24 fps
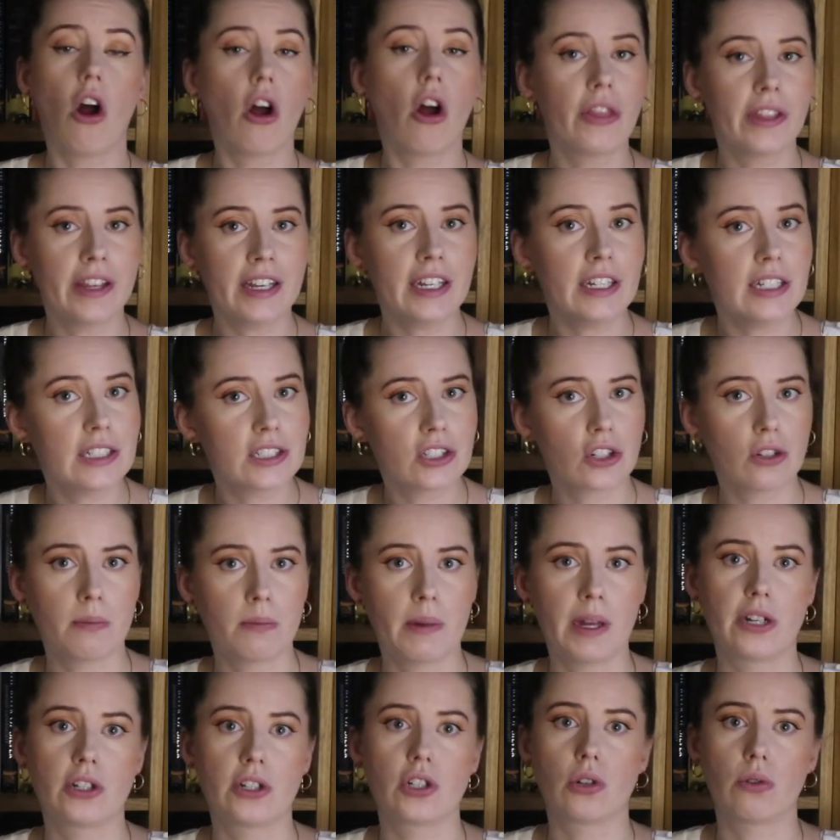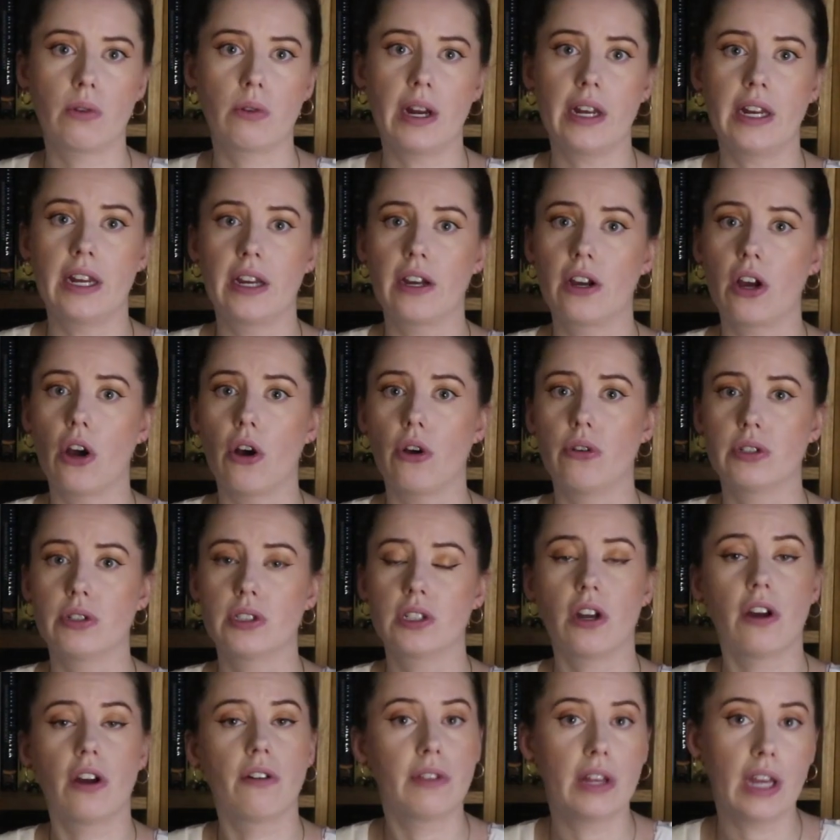on the eastern Mediterranean coast
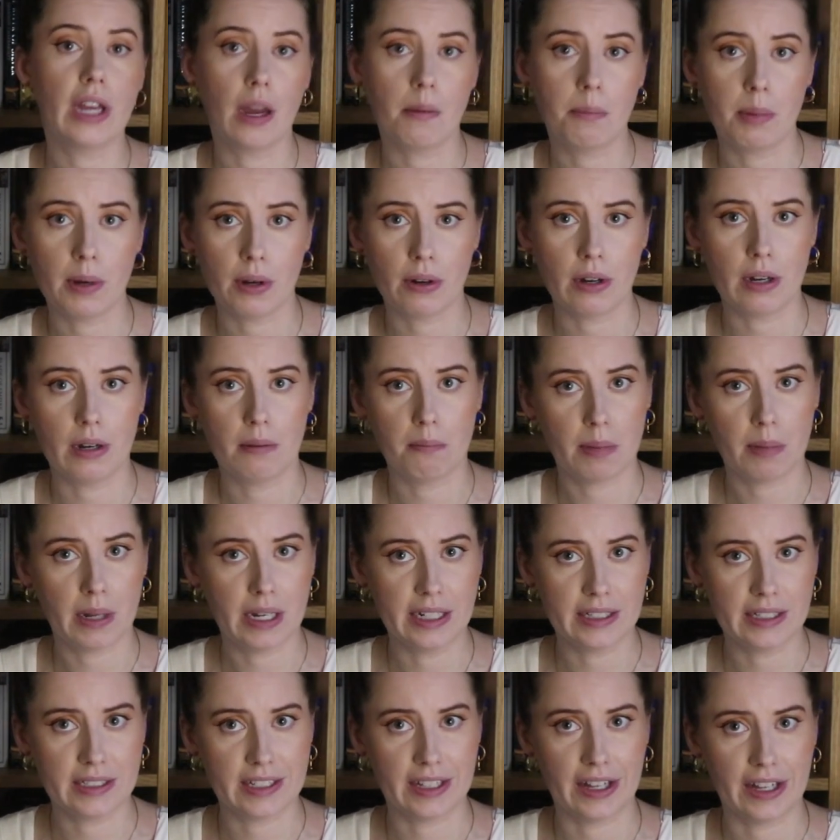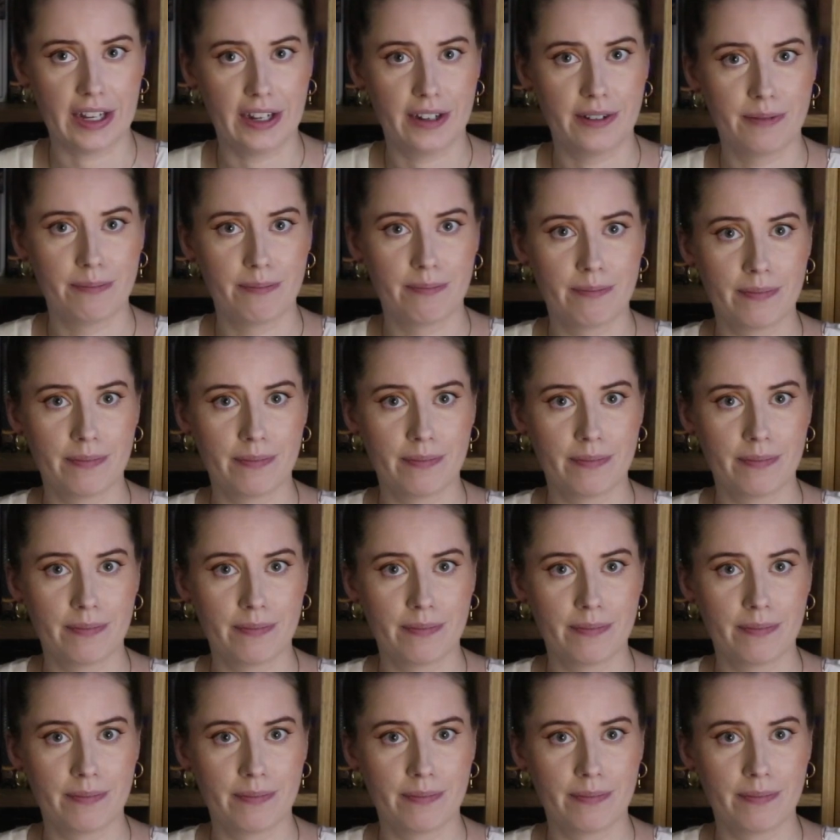of the Iberian Peninsula.